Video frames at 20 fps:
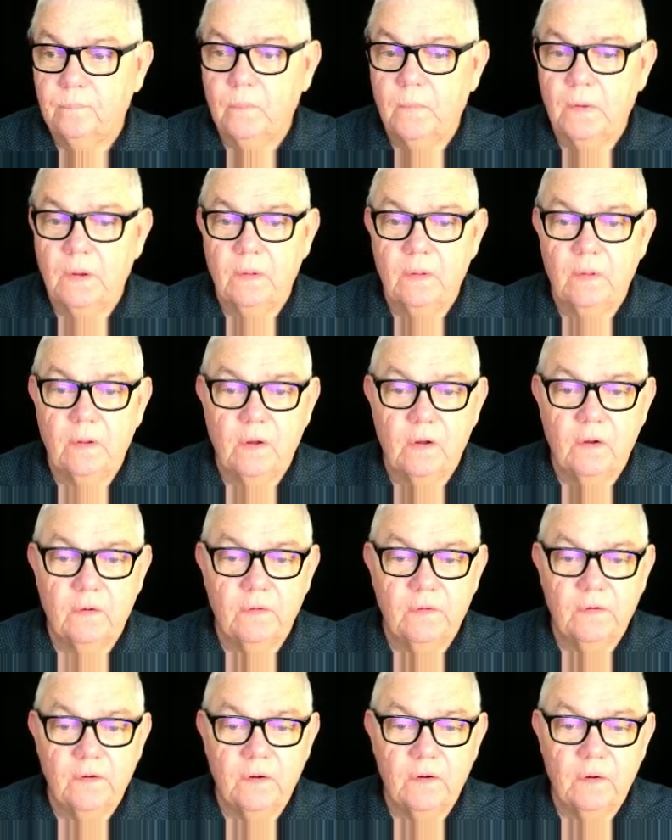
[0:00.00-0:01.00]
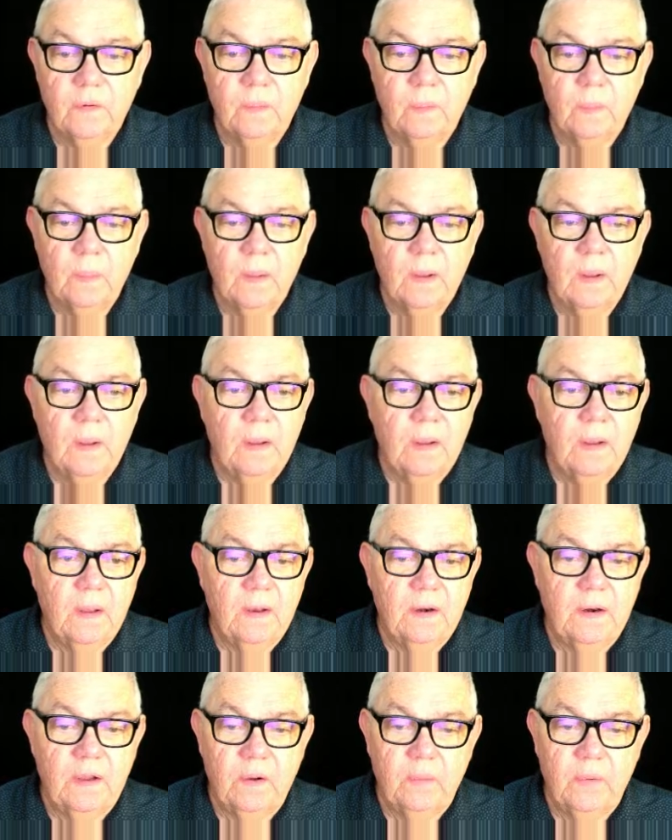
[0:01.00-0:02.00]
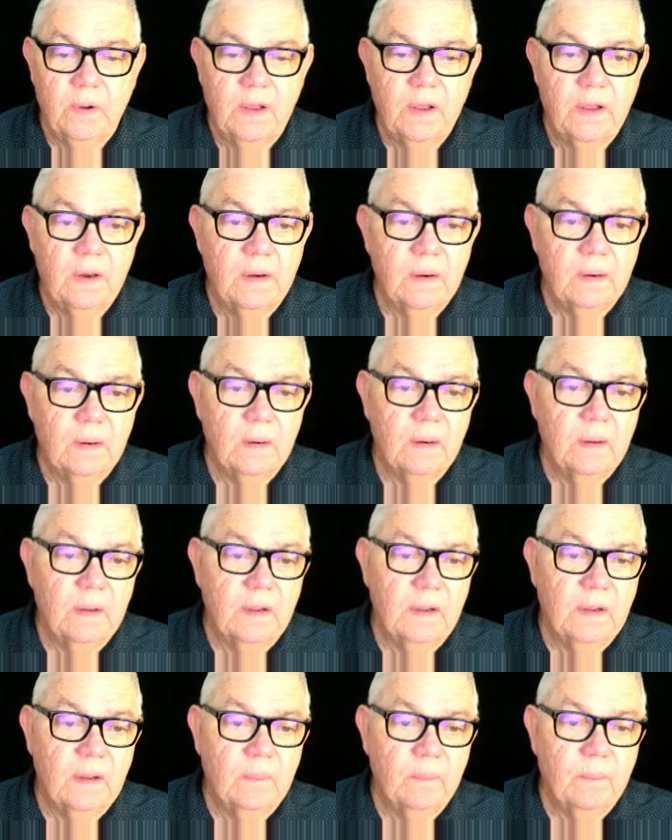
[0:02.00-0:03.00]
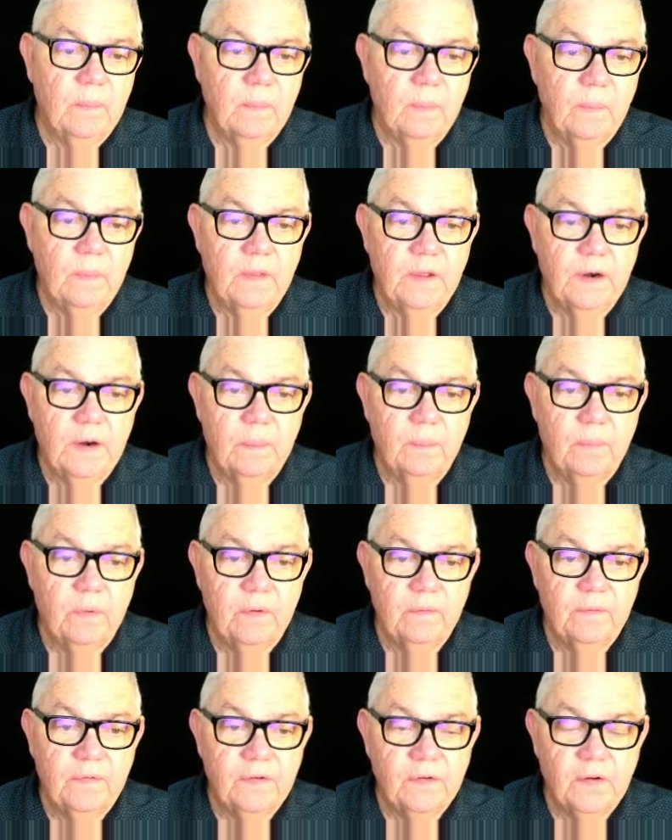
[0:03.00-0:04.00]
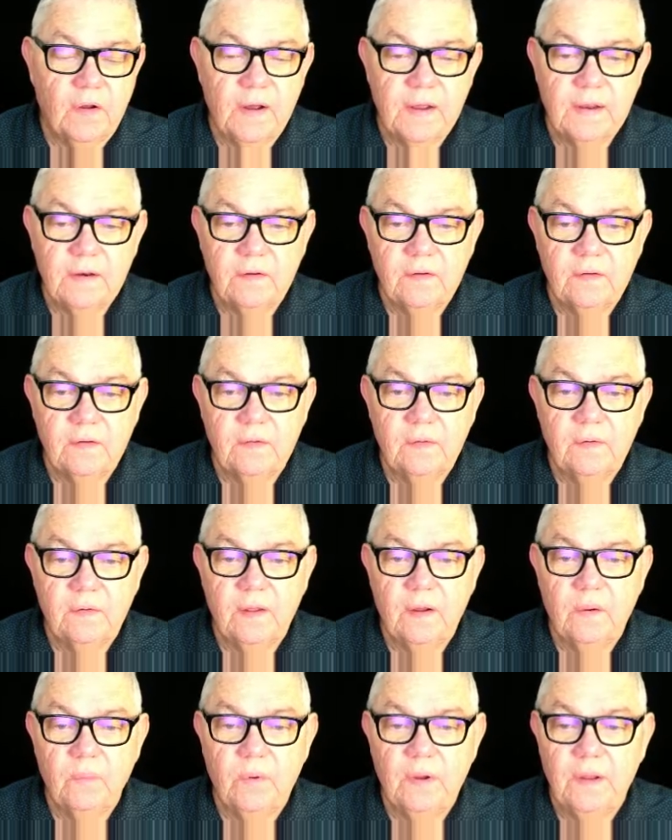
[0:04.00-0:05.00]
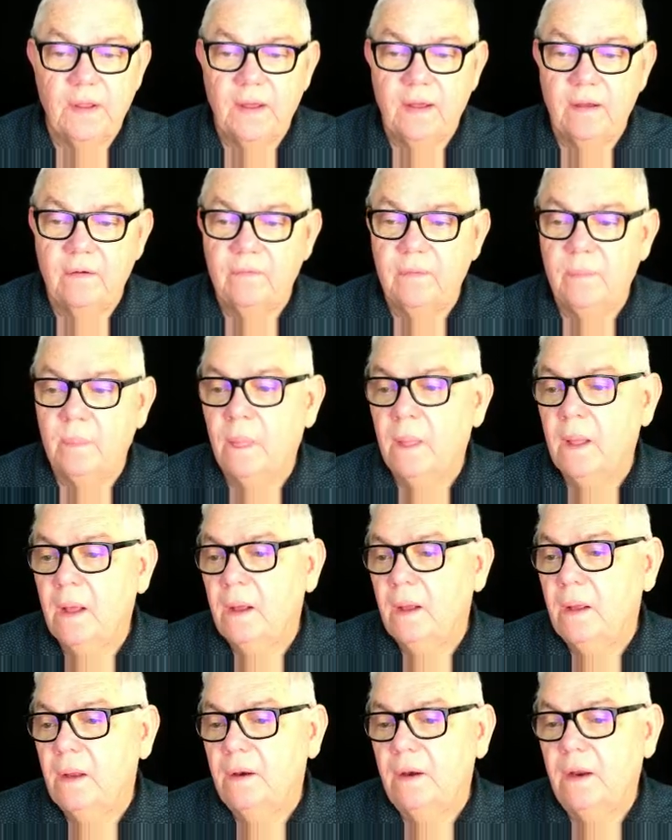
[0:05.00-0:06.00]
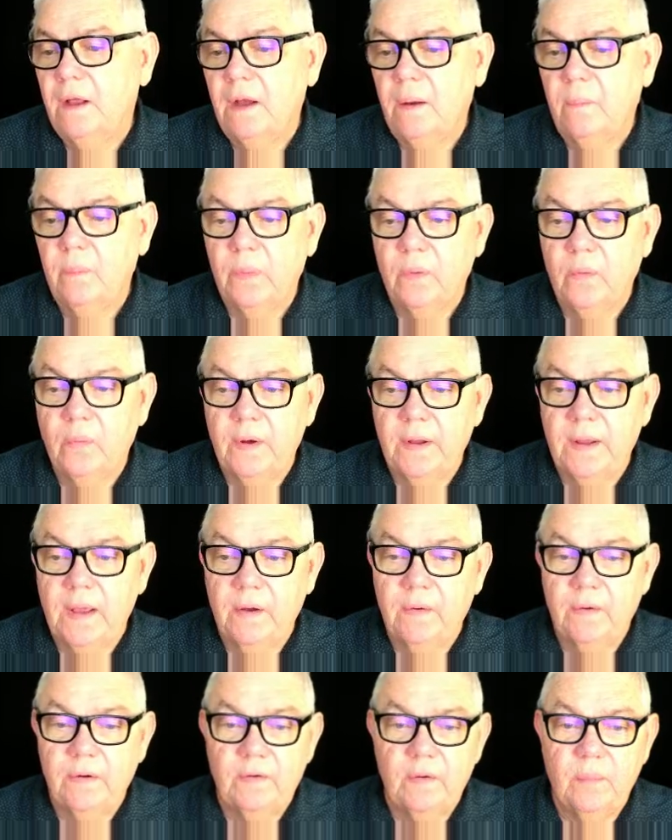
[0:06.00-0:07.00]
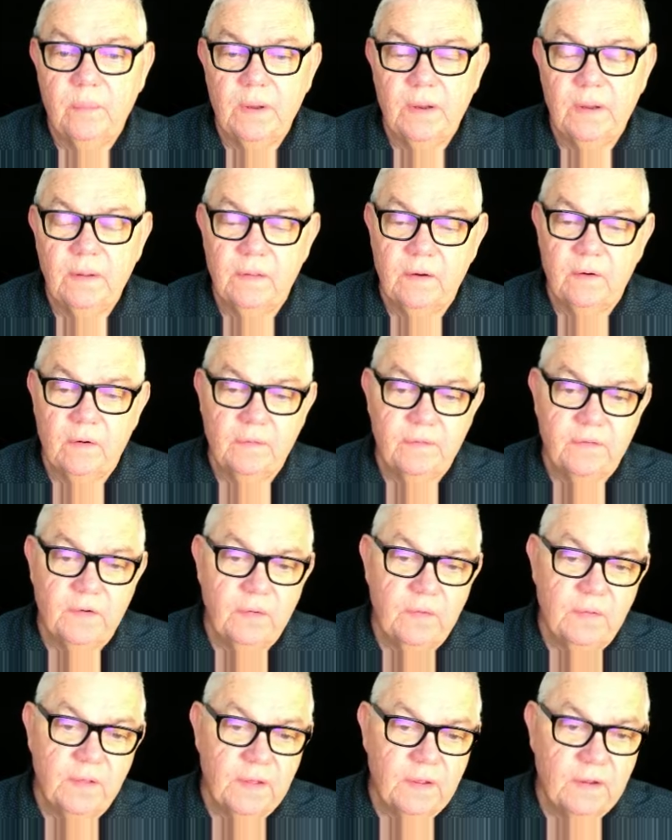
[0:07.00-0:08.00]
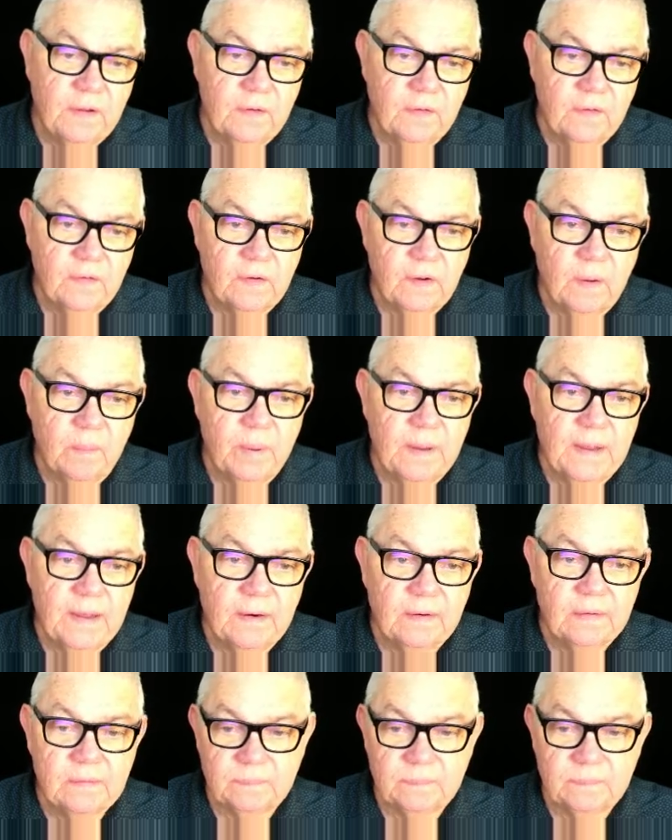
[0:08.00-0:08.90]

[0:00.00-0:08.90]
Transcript: in the console, and here we get the number of sites that we have. Now there are a few things about